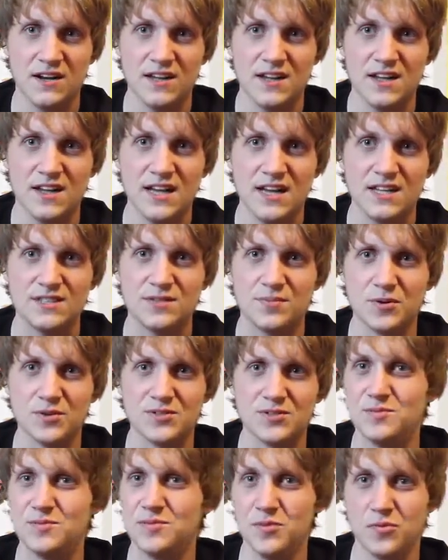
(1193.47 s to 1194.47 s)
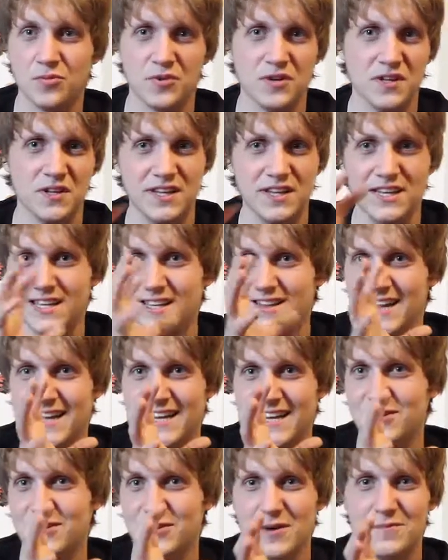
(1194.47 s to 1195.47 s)
it's supposed to be really like
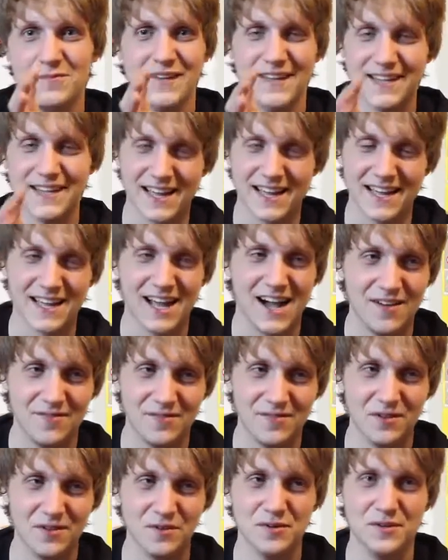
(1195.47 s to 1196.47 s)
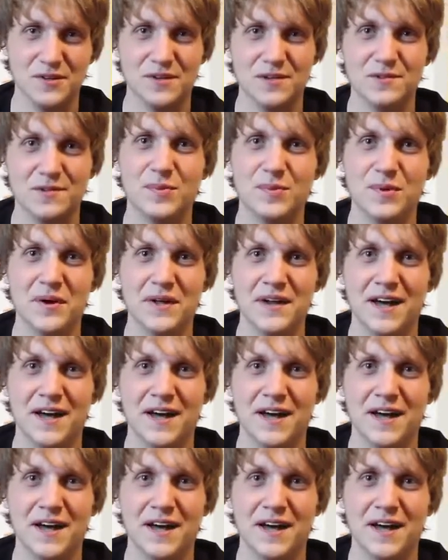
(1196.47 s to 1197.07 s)
cryptic and convoluted, but